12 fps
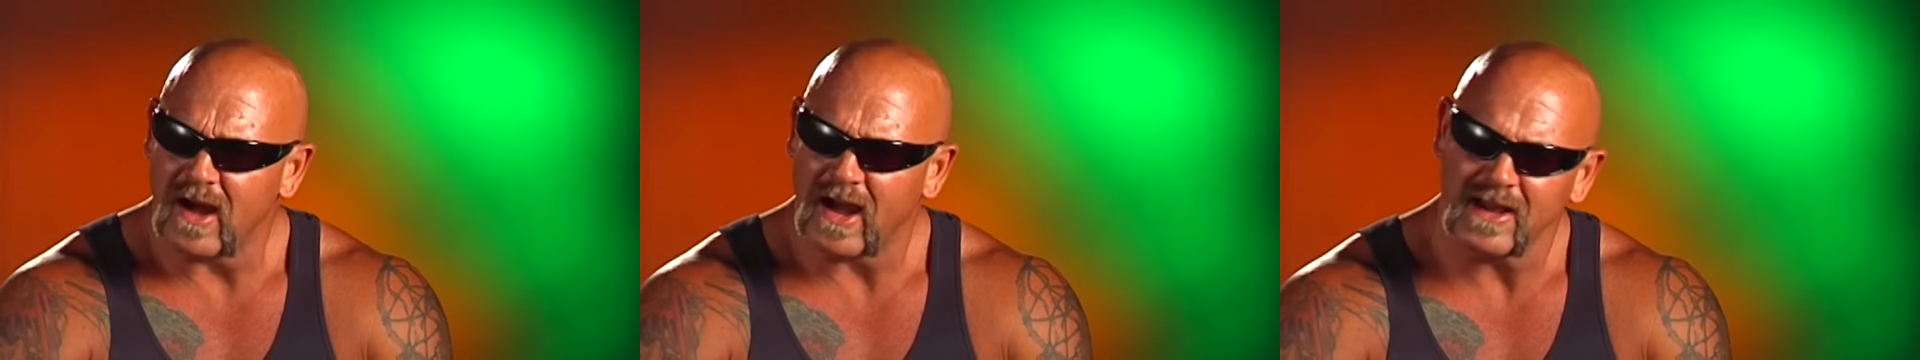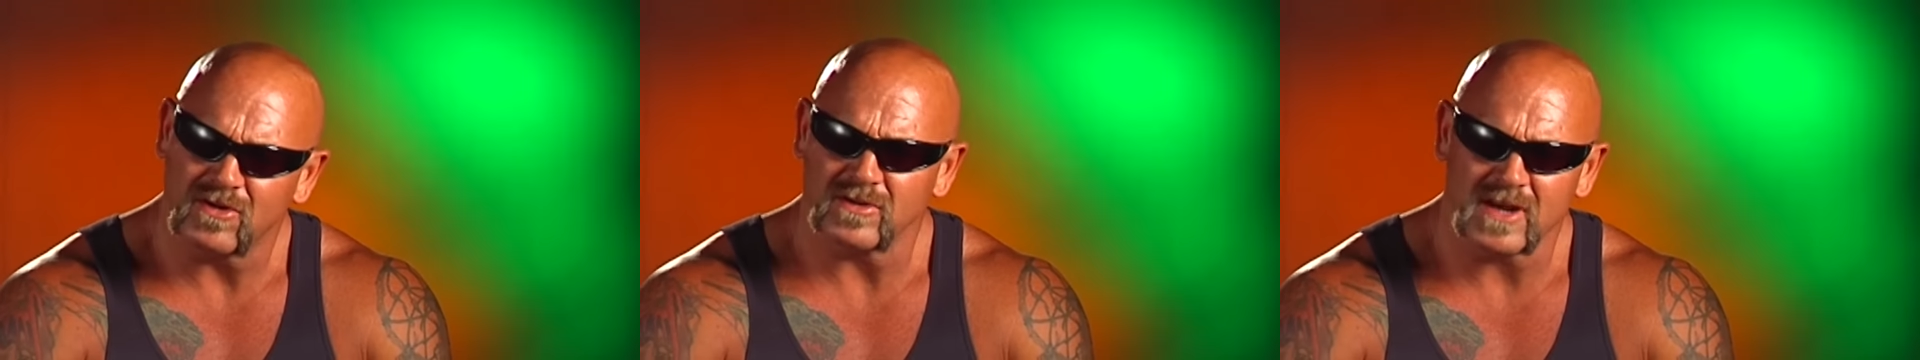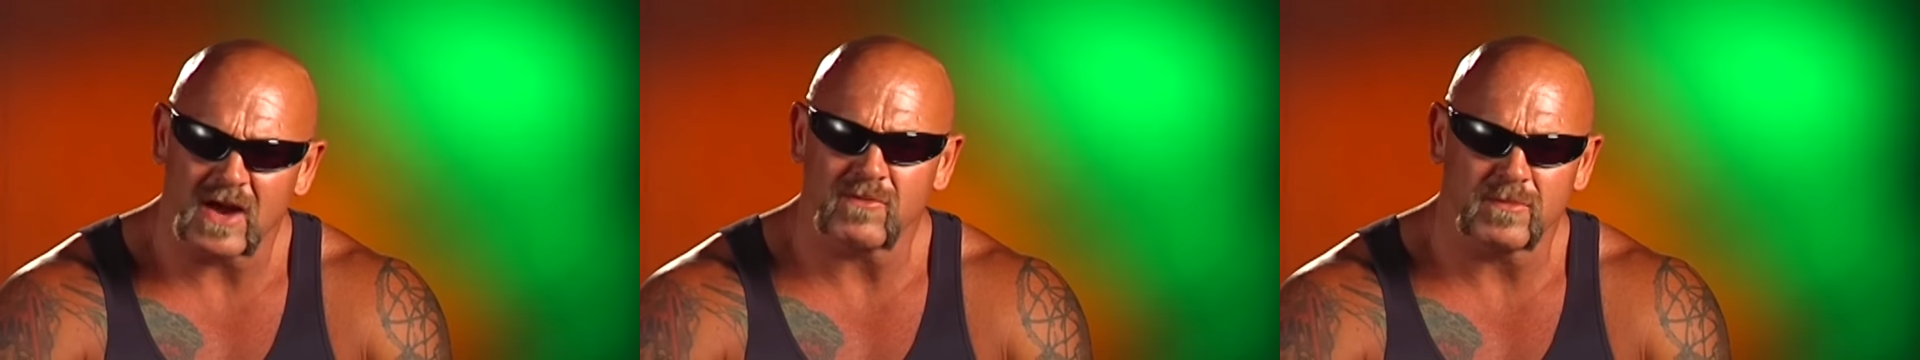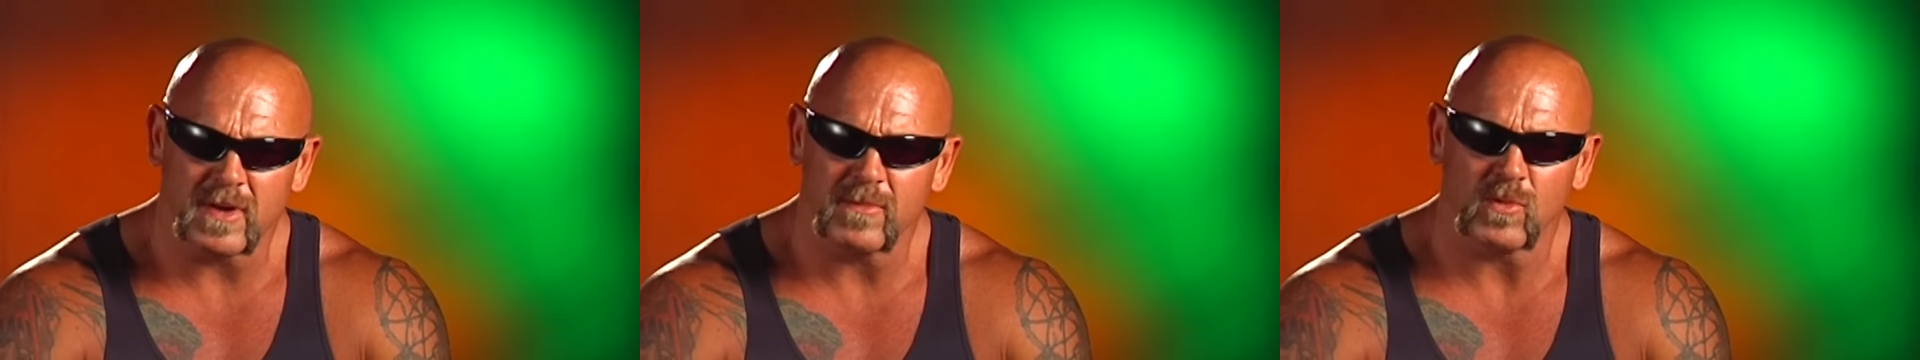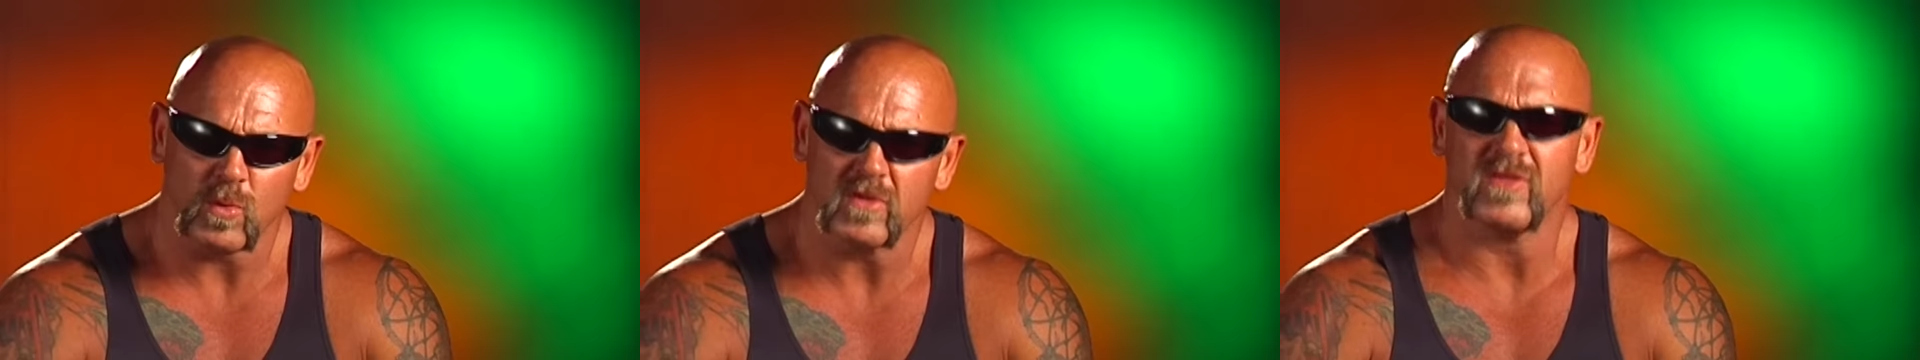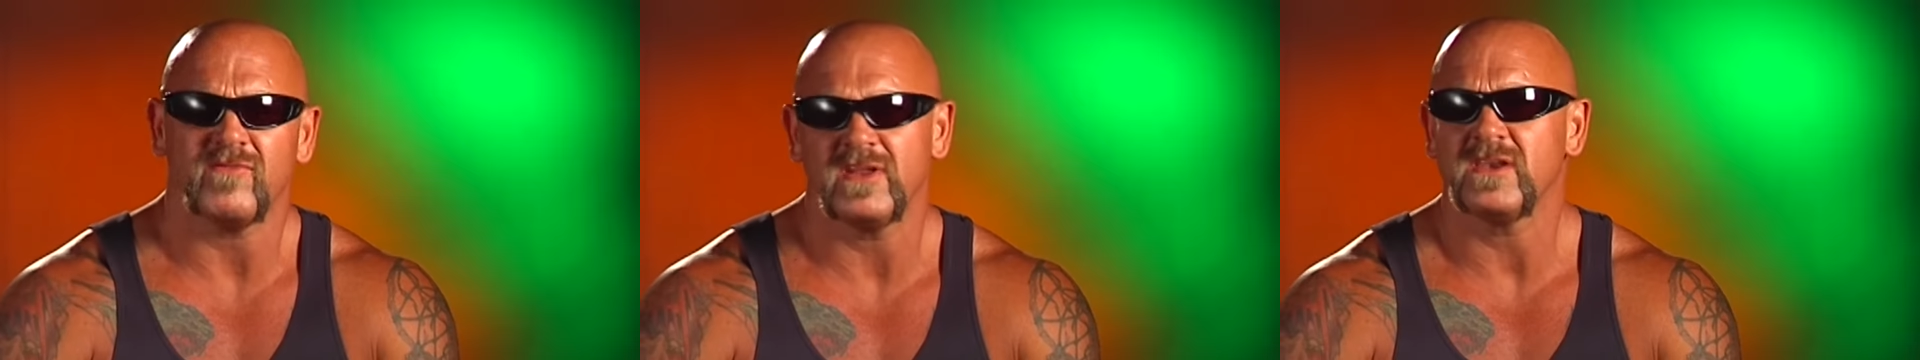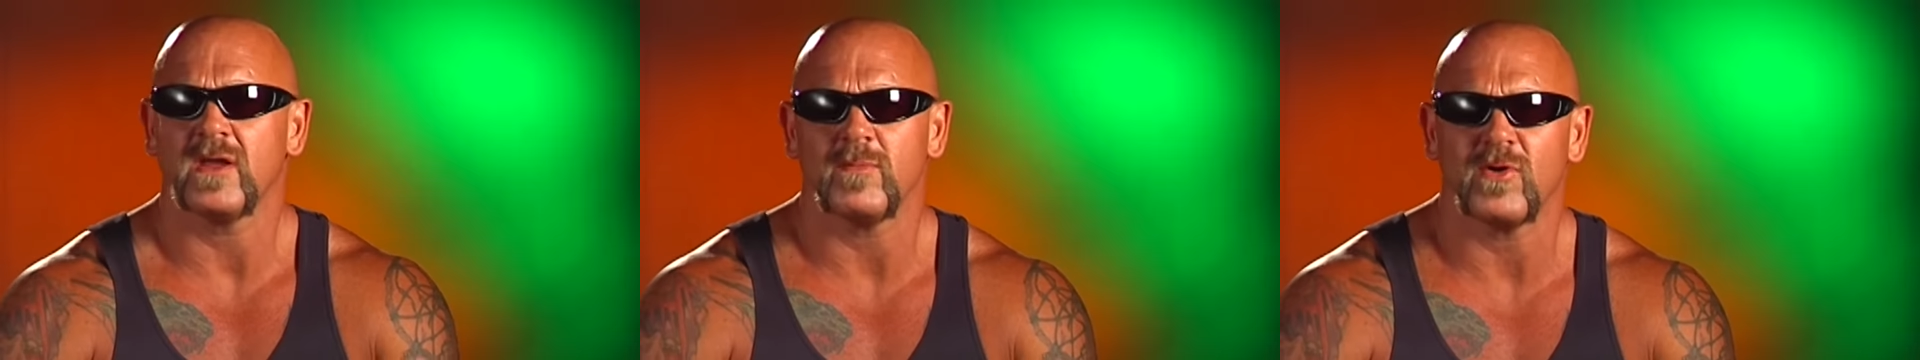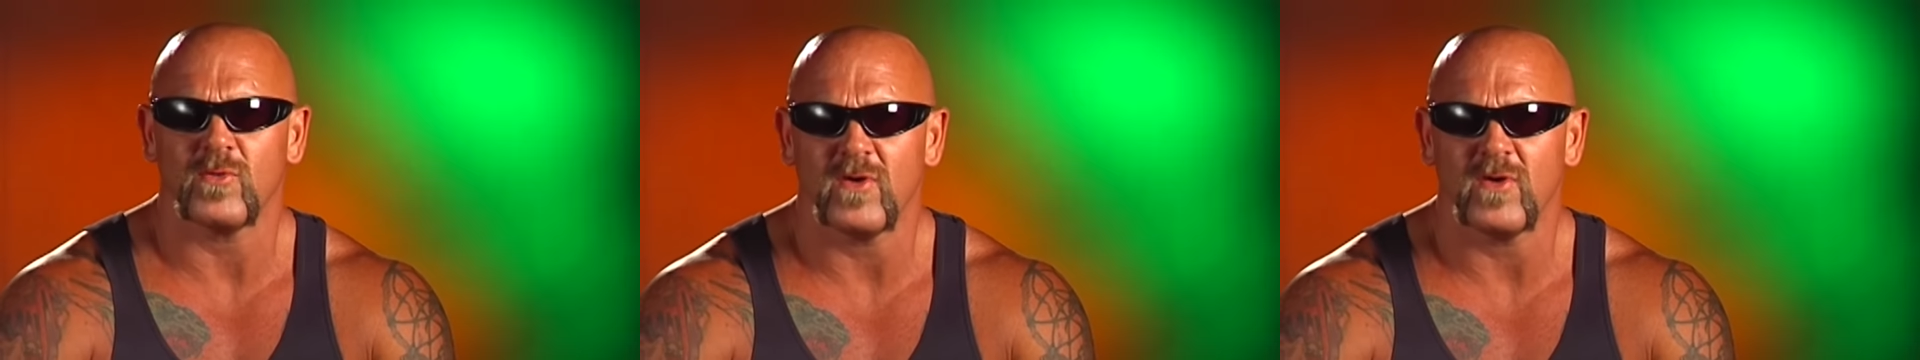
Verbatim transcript: I could not remember where the V I N number